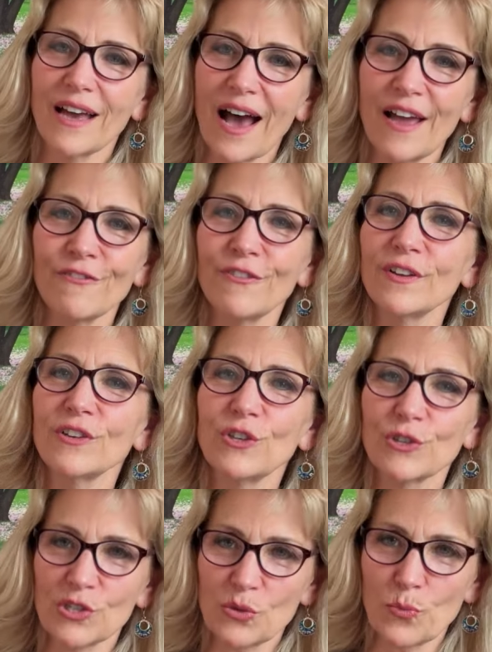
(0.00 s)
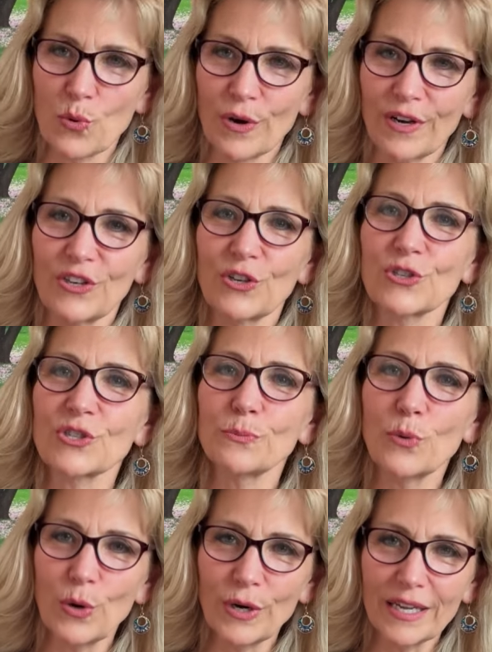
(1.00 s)
I feel your support. You're
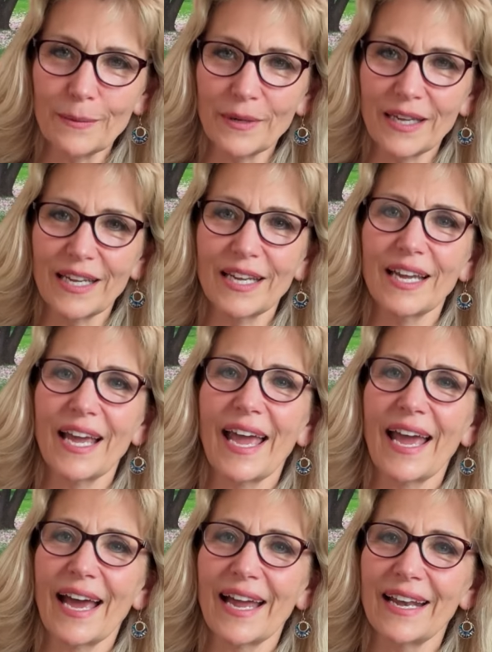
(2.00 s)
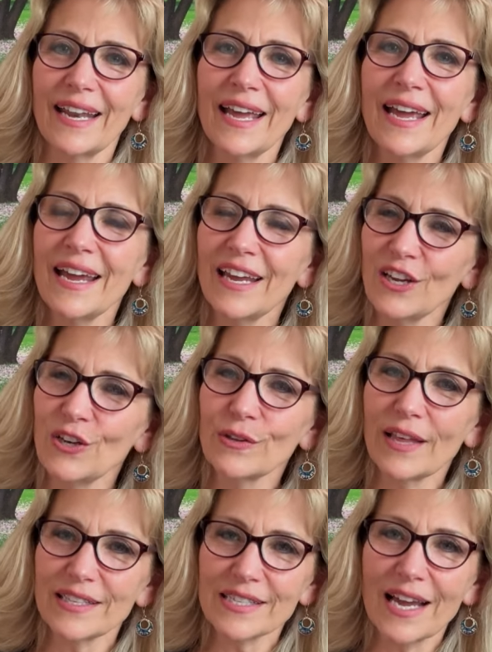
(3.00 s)
supporting me, and you know
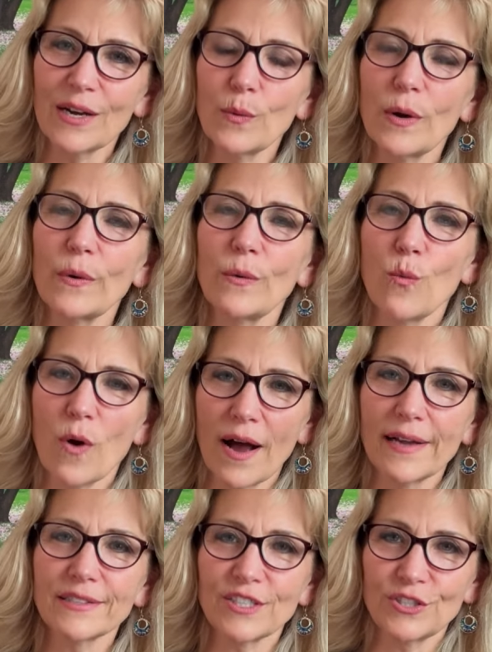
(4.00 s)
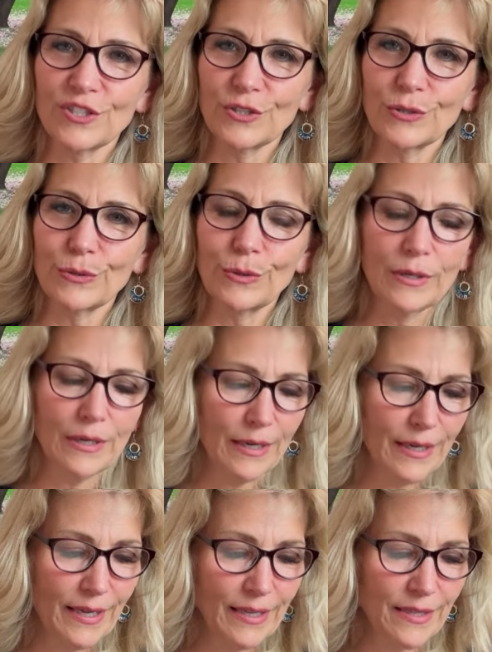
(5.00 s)
that's kind of what we want to do
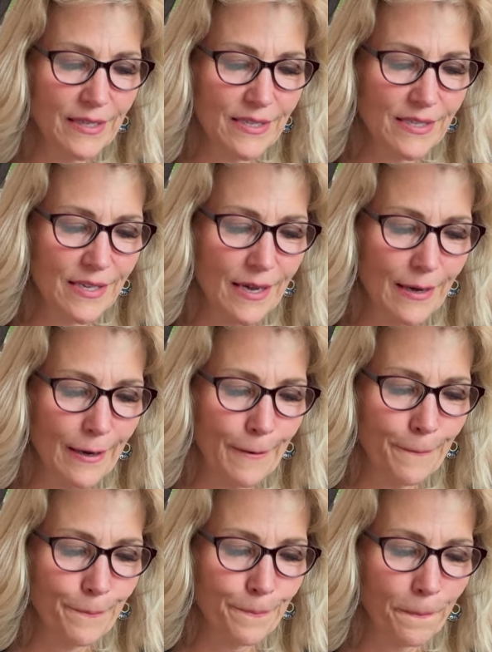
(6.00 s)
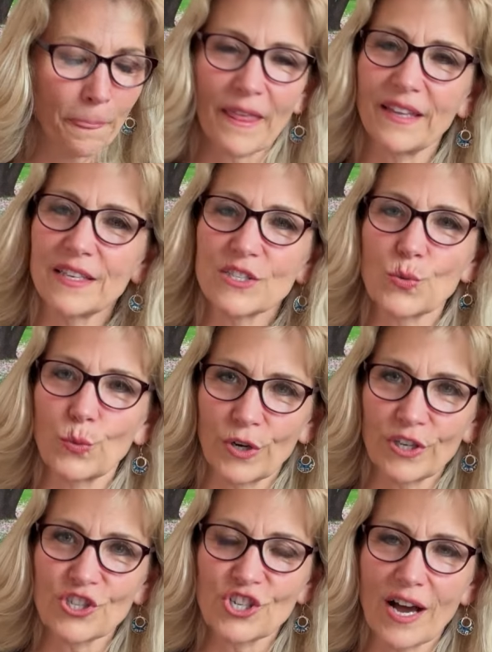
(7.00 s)
in this um, this
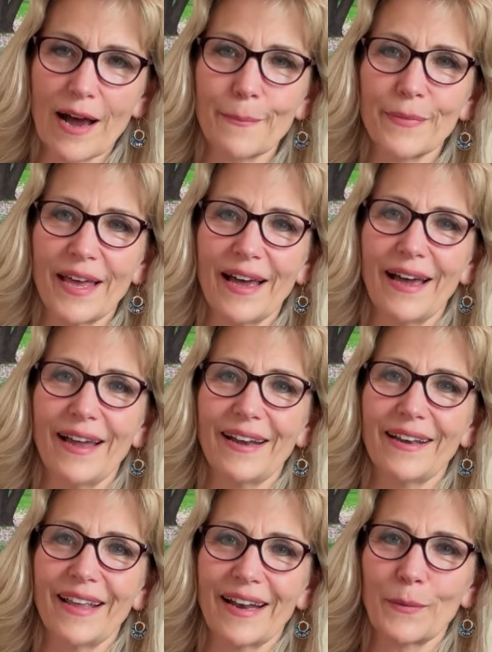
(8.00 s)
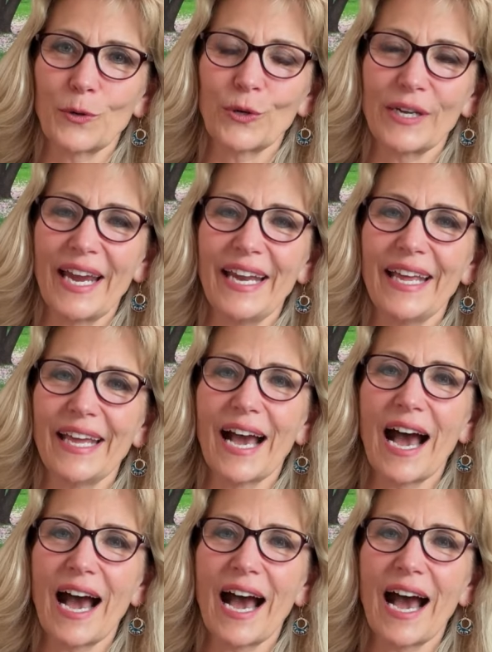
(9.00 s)
workshop that that I'm creating.